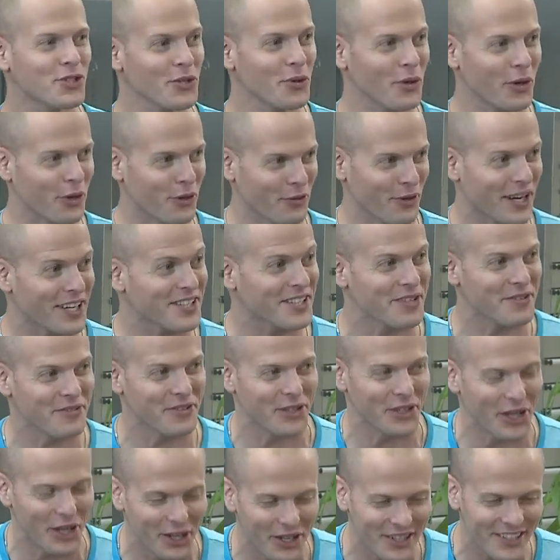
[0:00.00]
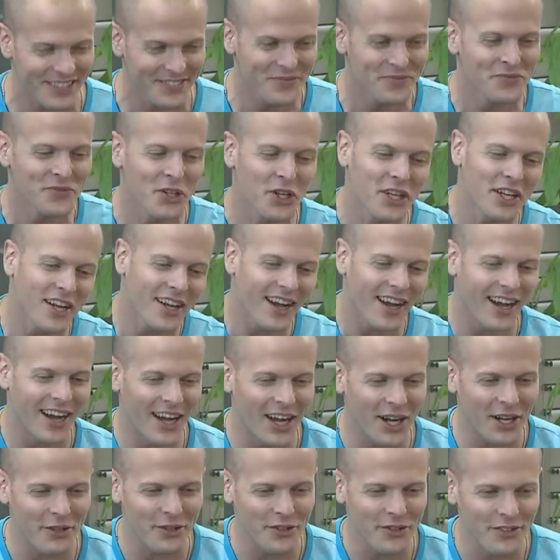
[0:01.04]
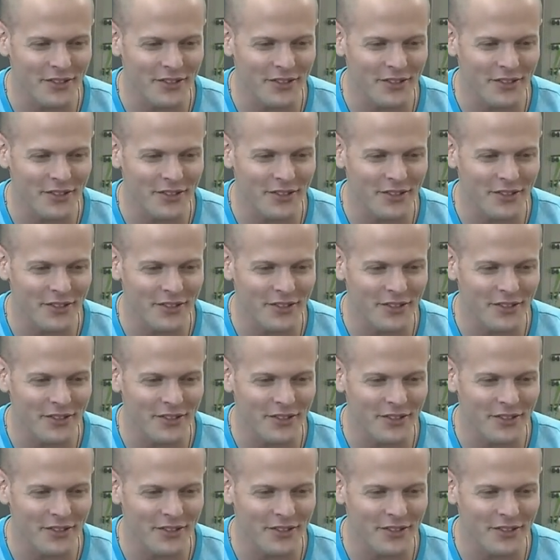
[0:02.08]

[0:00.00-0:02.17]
so aggressive, you know. Uh,